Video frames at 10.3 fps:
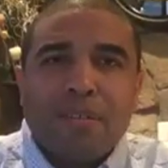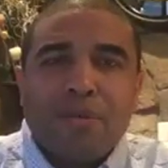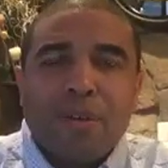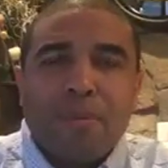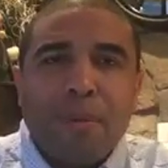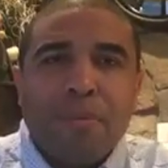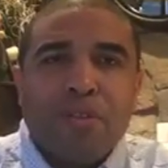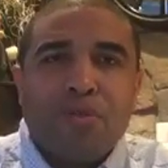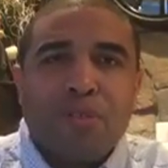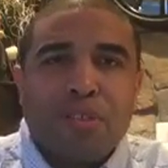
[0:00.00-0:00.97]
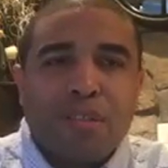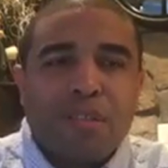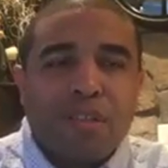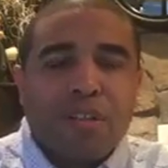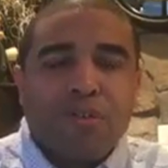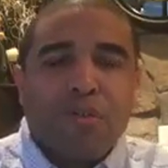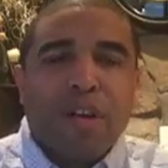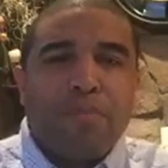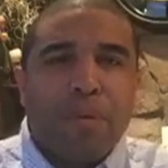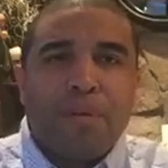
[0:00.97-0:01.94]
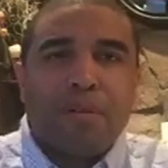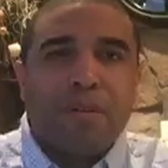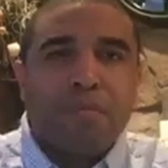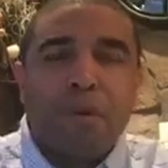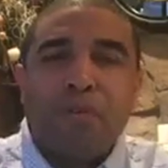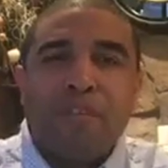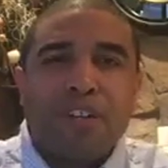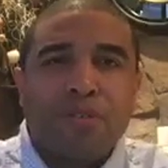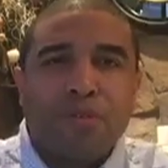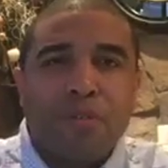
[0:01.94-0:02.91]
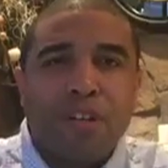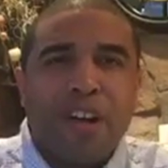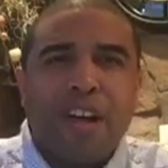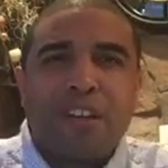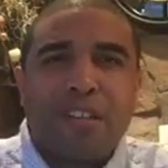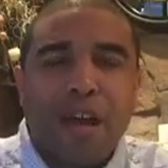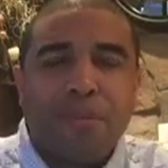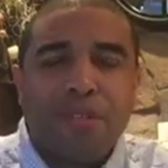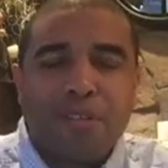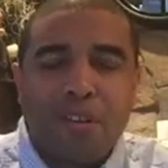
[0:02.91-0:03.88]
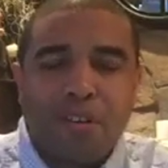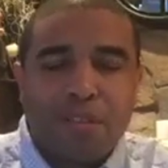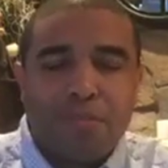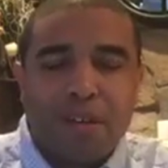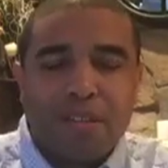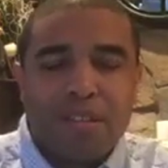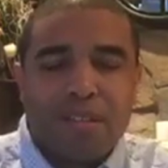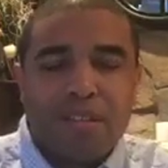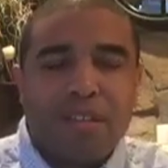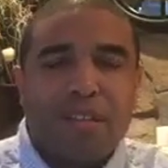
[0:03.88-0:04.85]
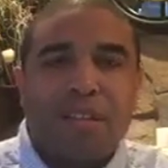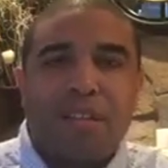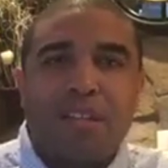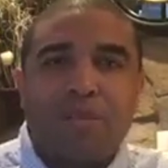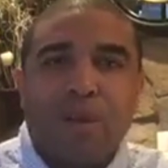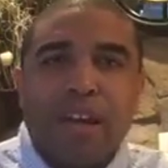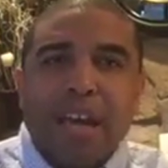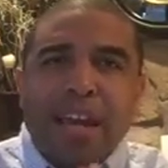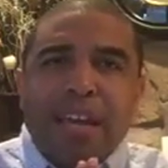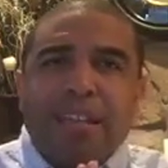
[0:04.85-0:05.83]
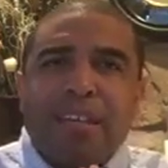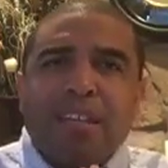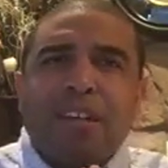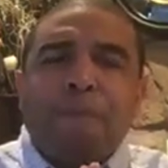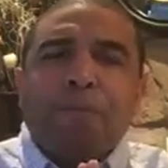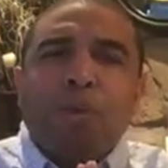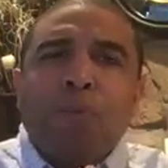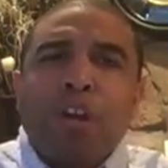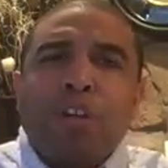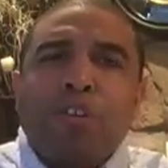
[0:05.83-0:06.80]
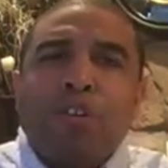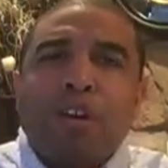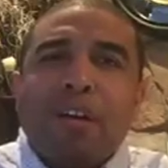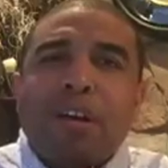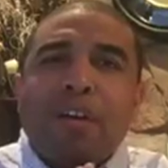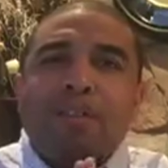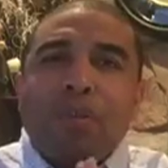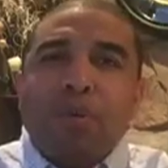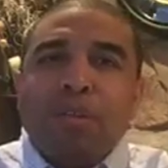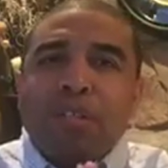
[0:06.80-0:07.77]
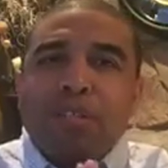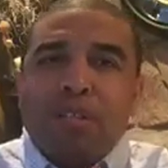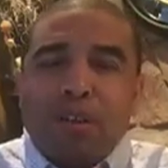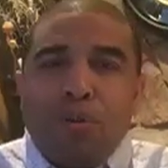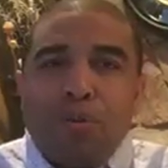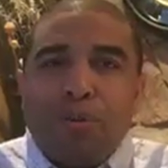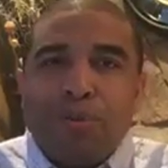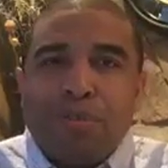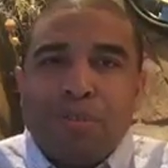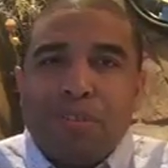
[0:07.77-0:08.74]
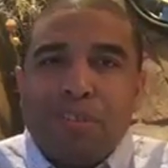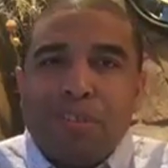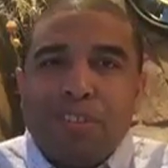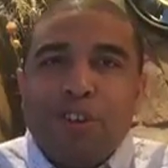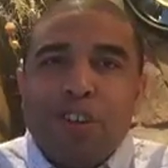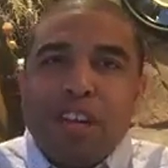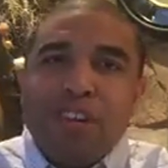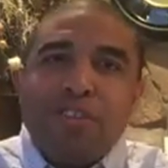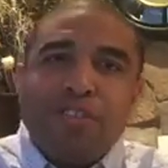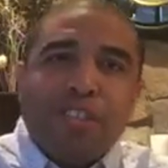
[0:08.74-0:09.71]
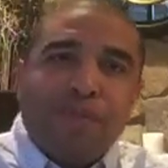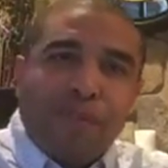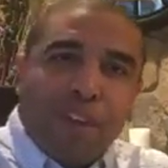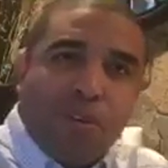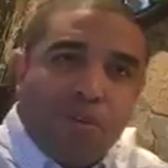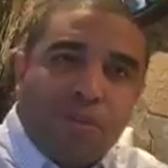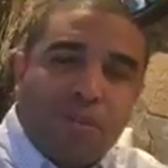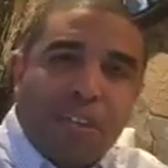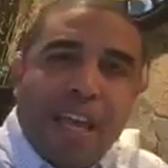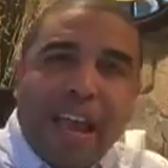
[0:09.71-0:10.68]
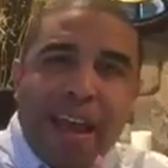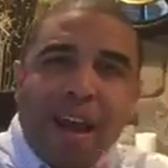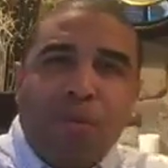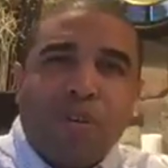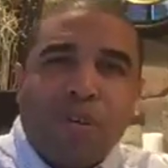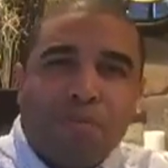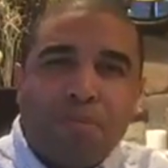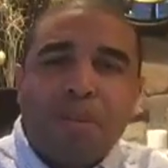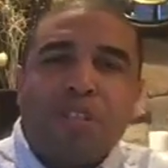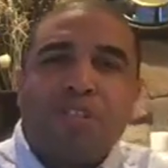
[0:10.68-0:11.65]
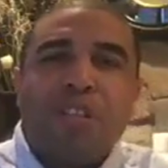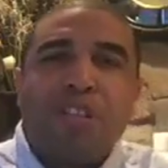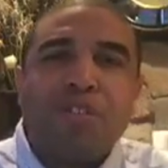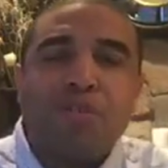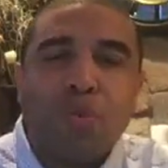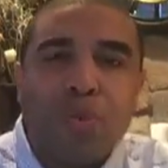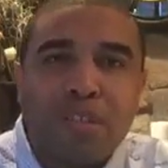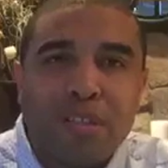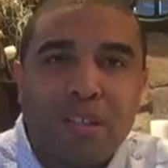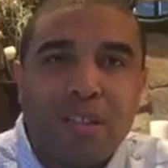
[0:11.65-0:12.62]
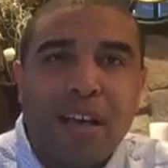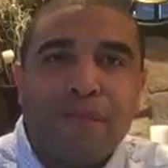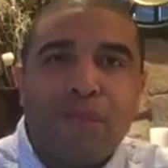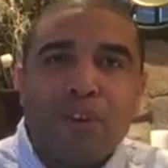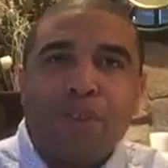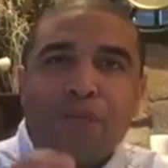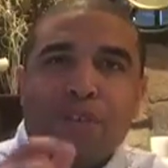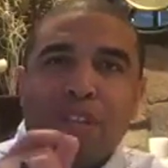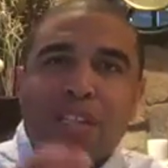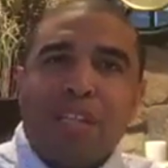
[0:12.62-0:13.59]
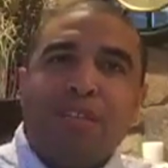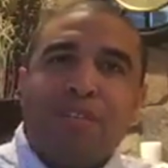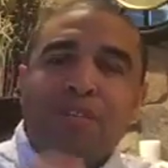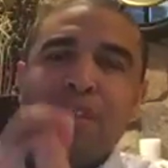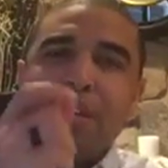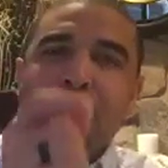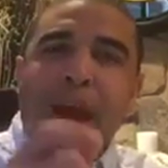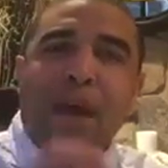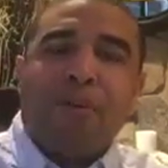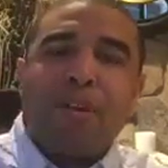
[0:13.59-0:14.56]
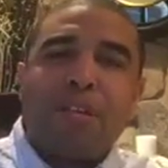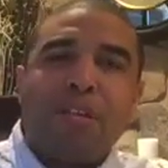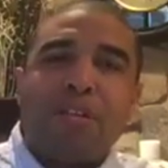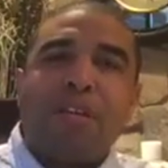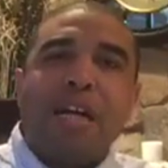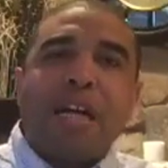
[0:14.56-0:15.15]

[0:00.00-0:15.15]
my mentors and a great motivational speaker, Eric Thomas, talks about this in this way. He says, where your focus goes, your energy flows. And I want to put a little twist on that for you, for the leader, for the empowering leader.